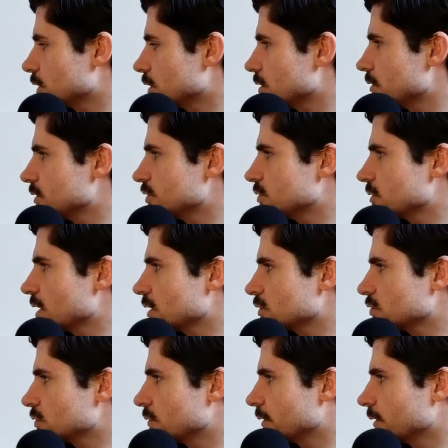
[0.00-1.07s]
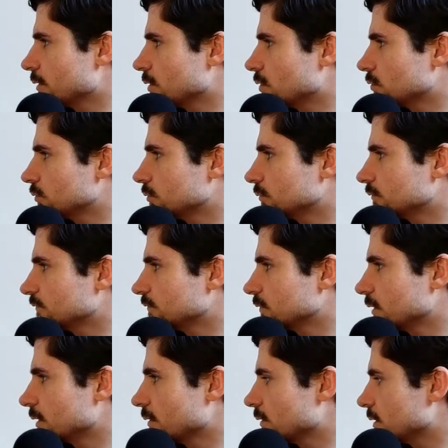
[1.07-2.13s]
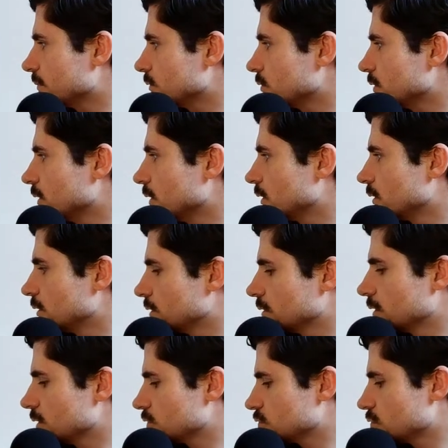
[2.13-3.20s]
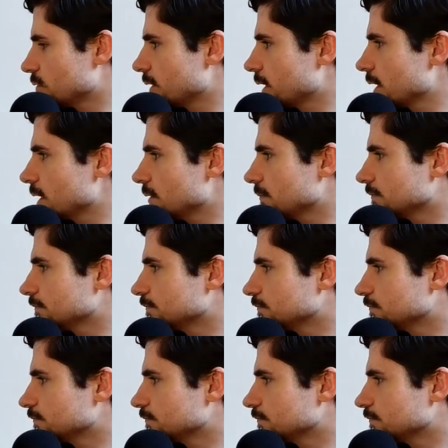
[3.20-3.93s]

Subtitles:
Here is your next story. Hold on. Fucking hell, come on. Next story.